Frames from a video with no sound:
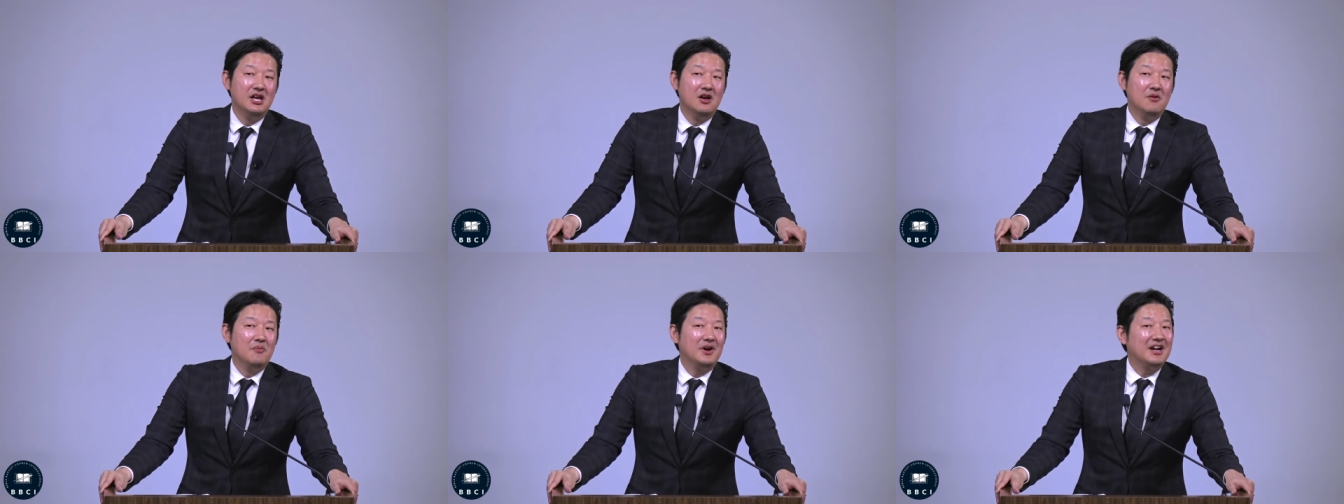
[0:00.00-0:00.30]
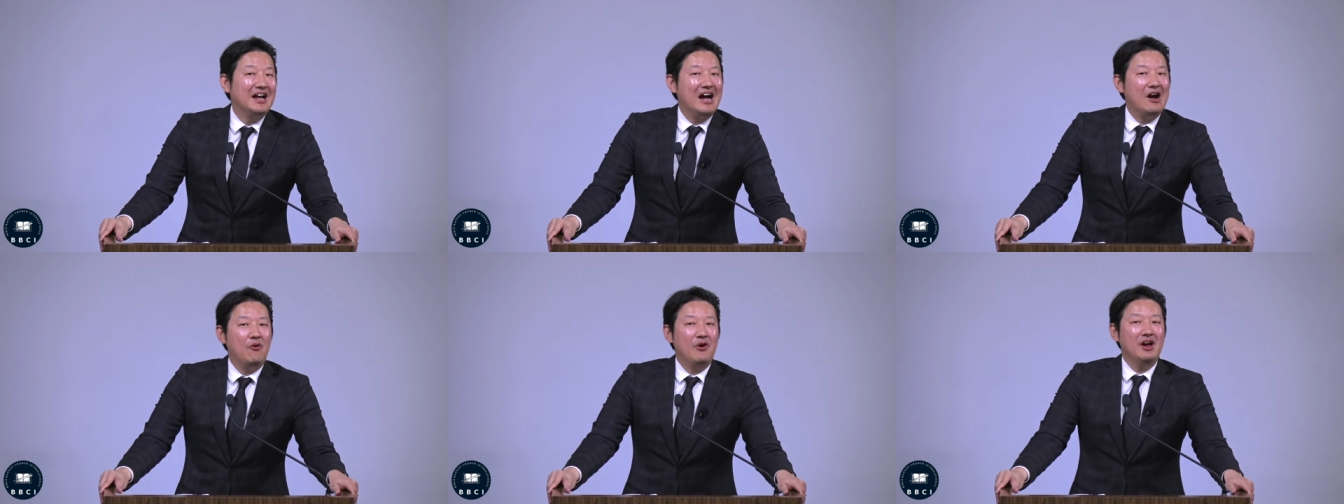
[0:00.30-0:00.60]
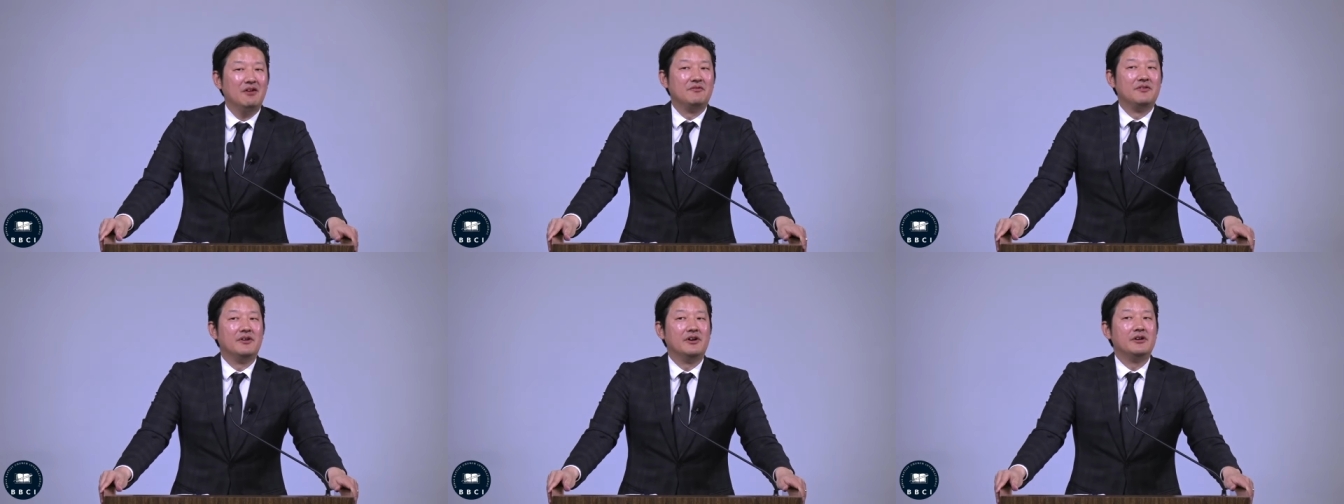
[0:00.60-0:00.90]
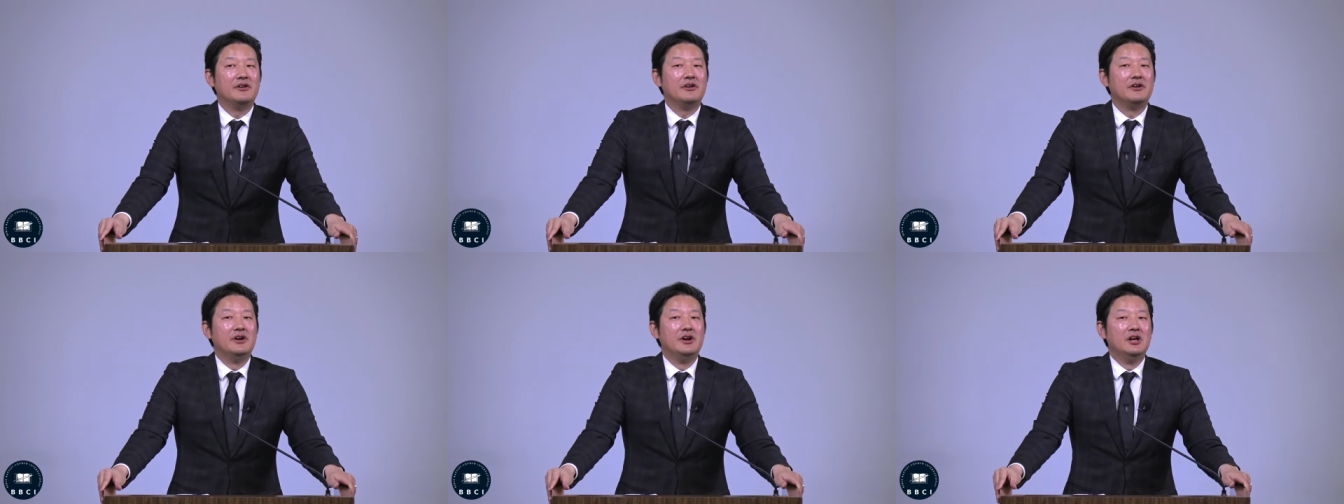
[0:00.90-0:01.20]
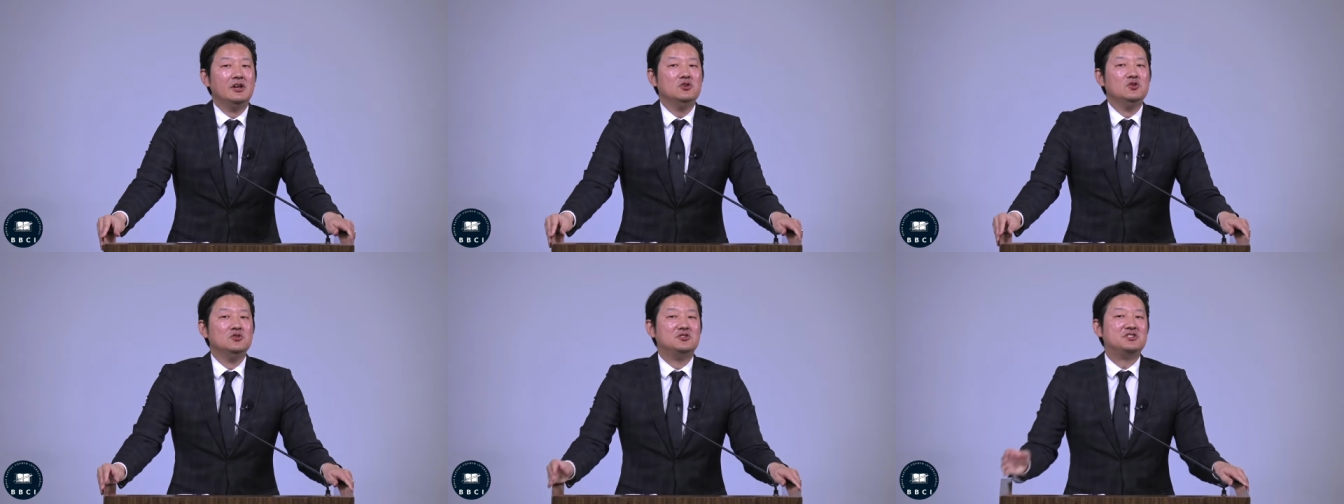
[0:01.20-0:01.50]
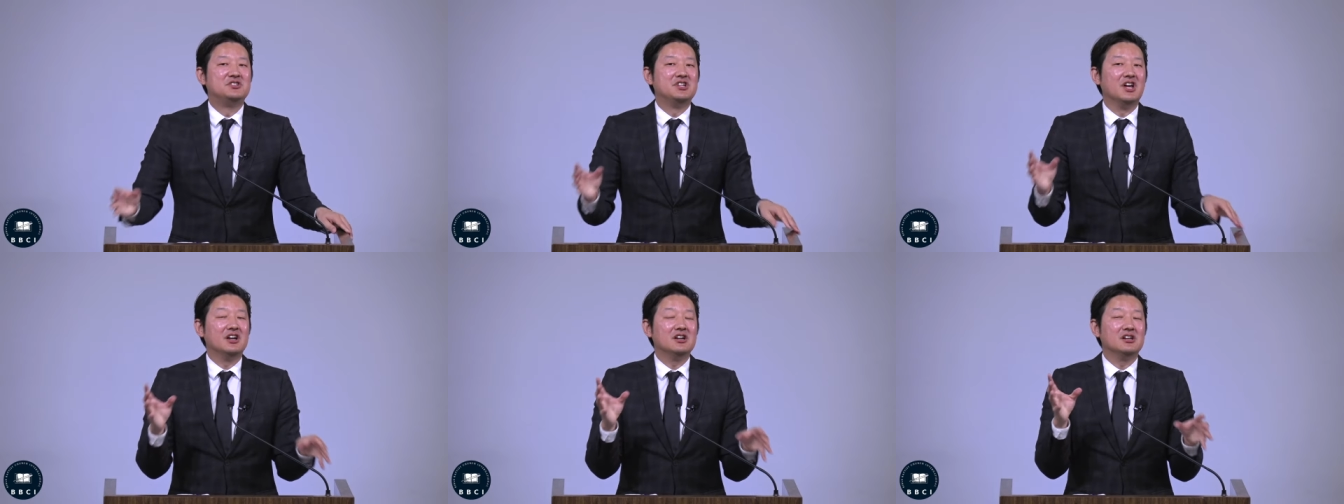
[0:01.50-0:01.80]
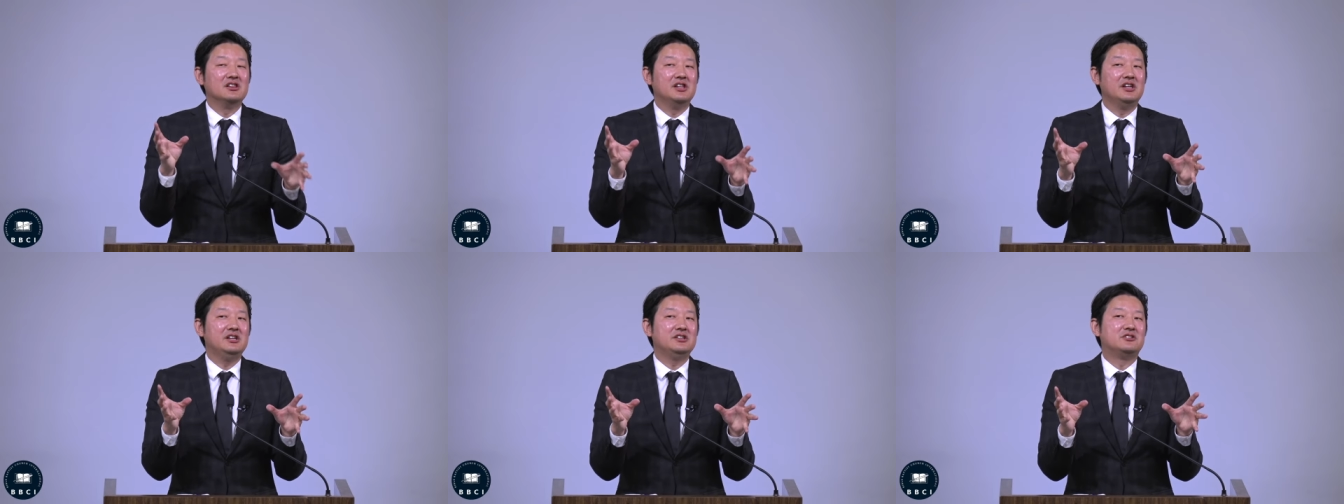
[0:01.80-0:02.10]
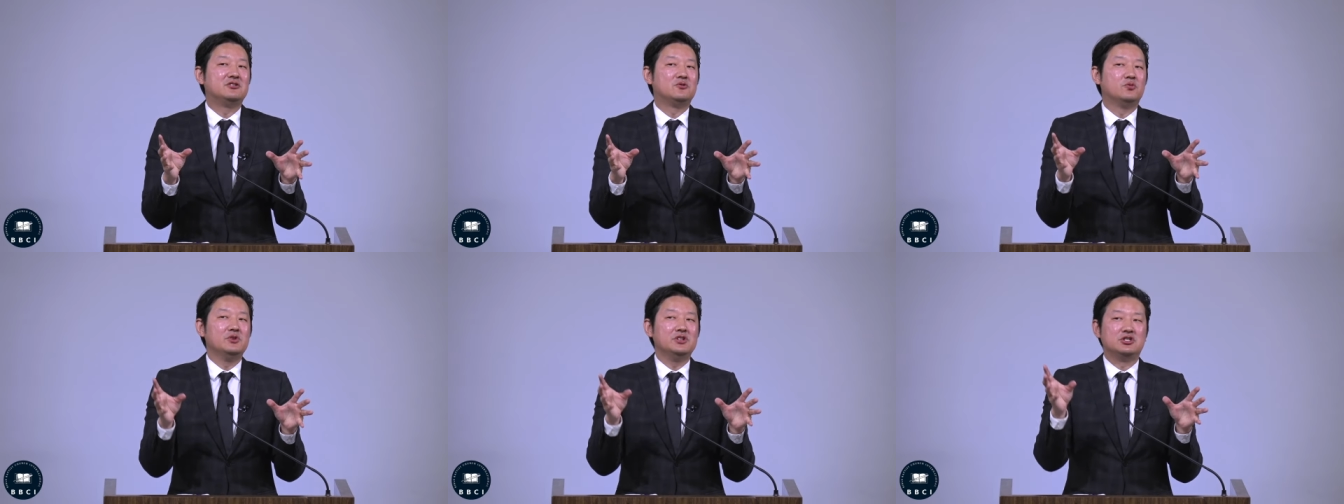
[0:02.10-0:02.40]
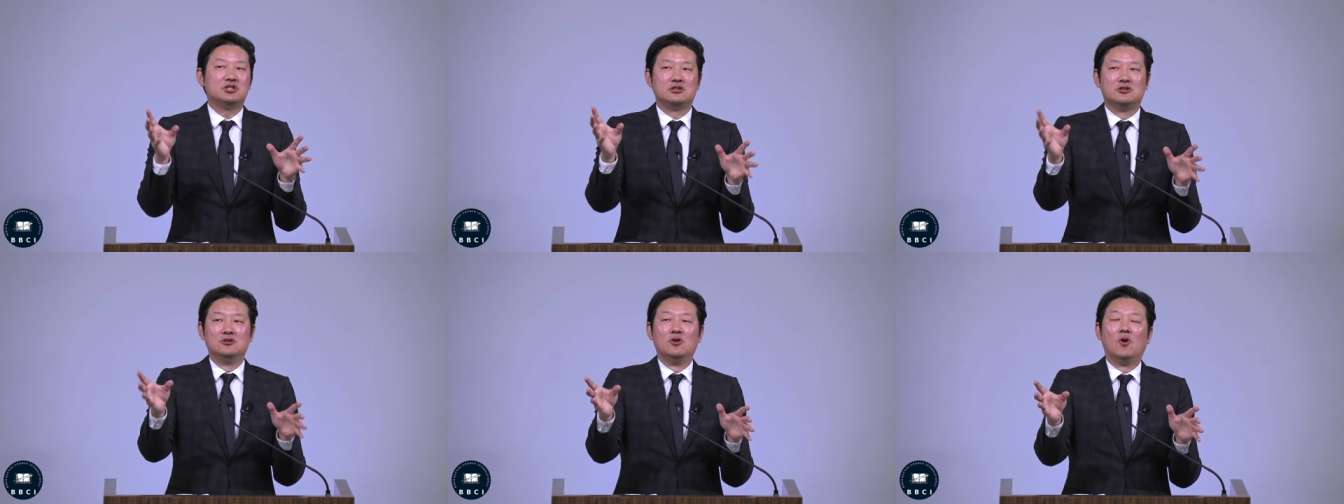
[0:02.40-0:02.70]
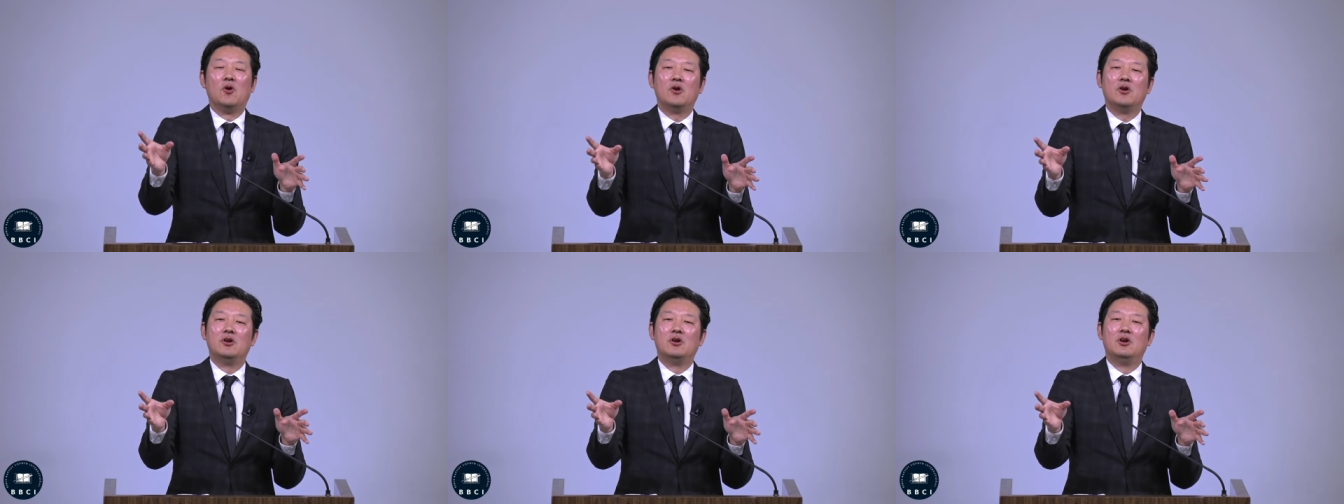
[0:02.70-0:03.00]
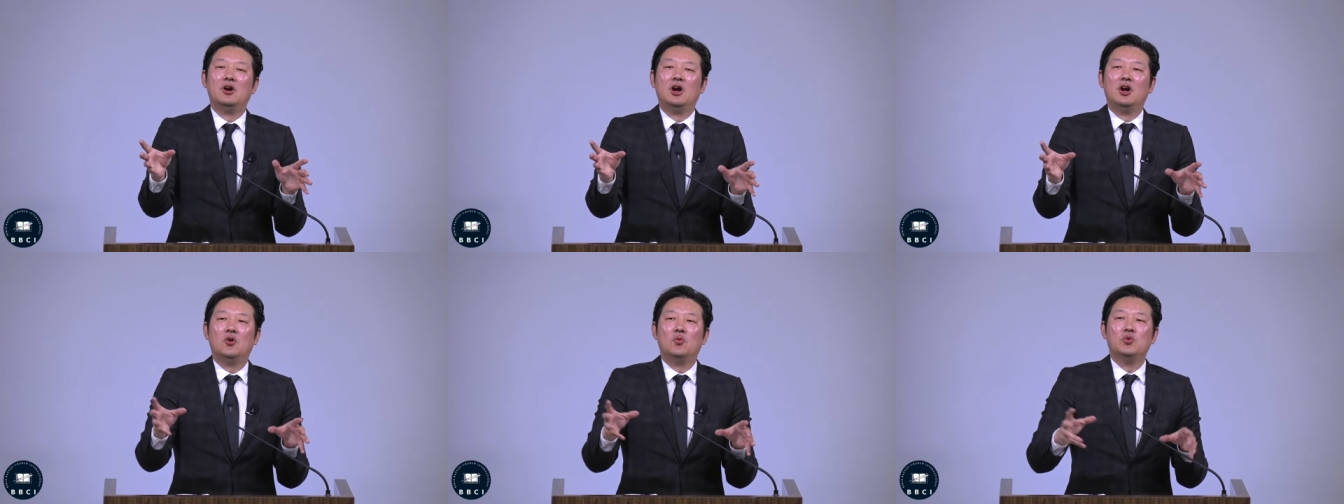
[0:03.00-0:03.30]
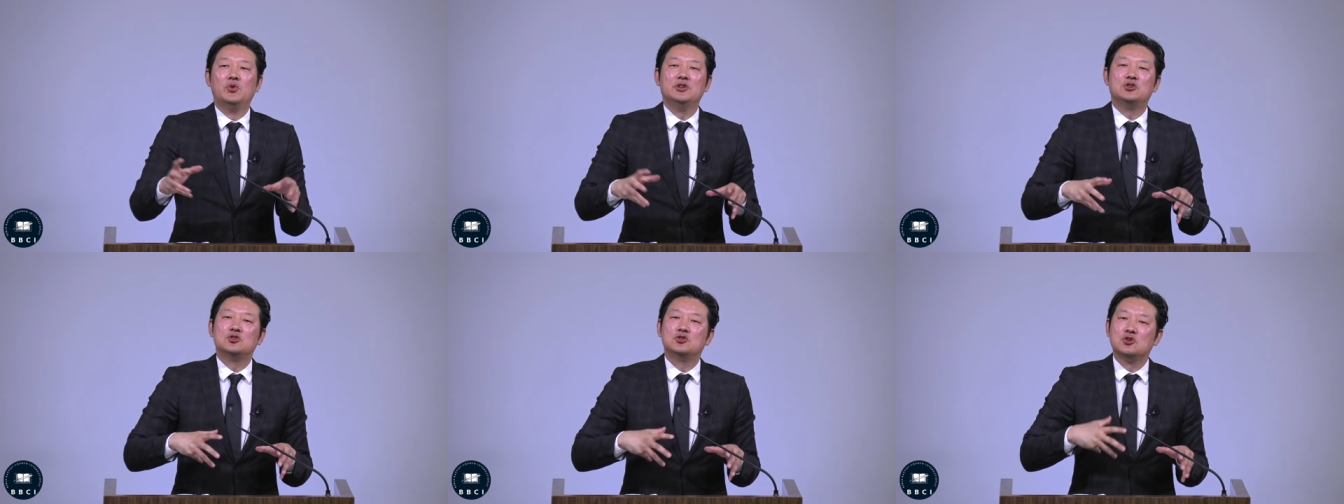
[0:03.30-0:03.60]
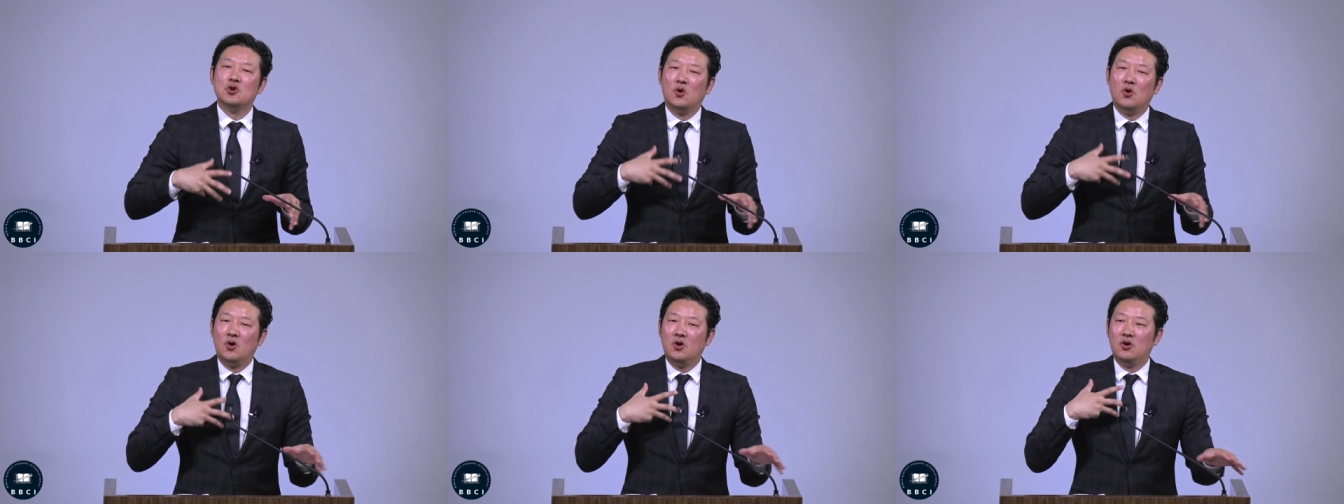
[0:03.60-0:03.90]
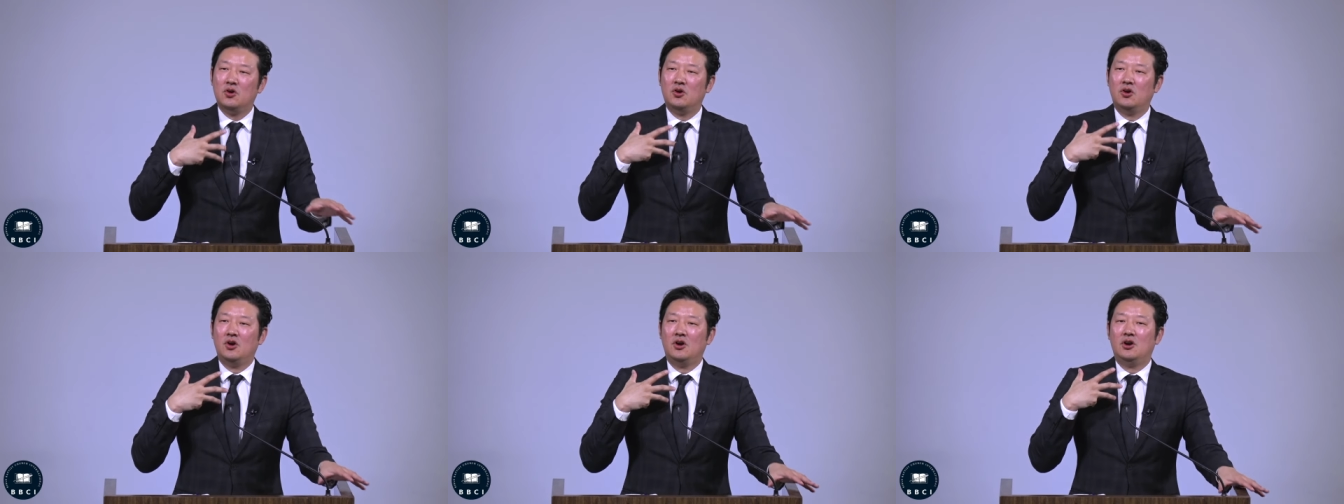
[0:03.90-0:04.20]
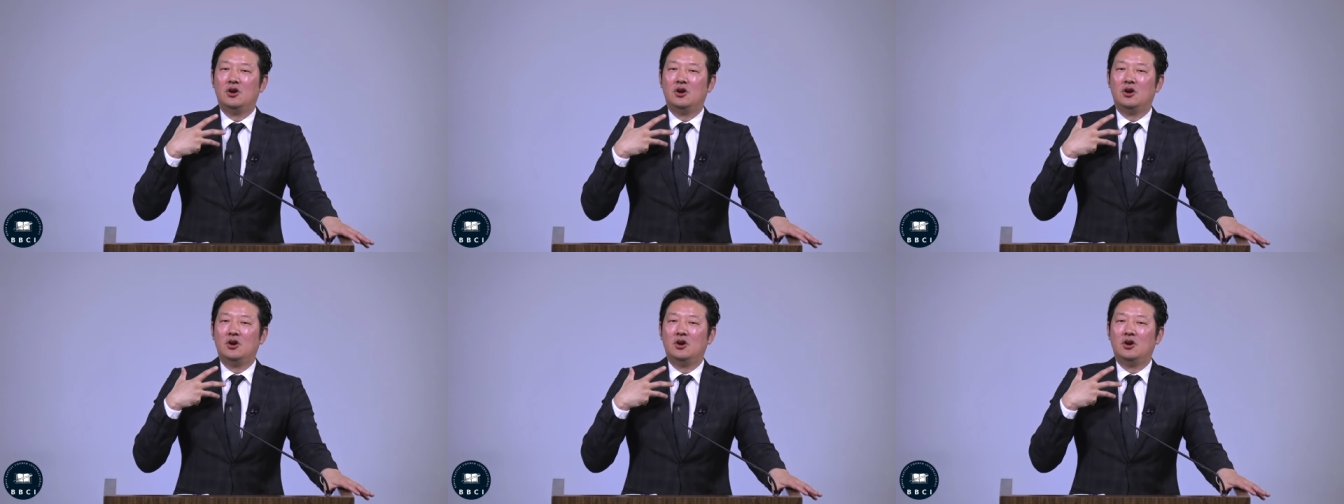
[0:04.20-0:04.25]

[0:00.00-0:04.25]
But however, you suddenly switch Lord with your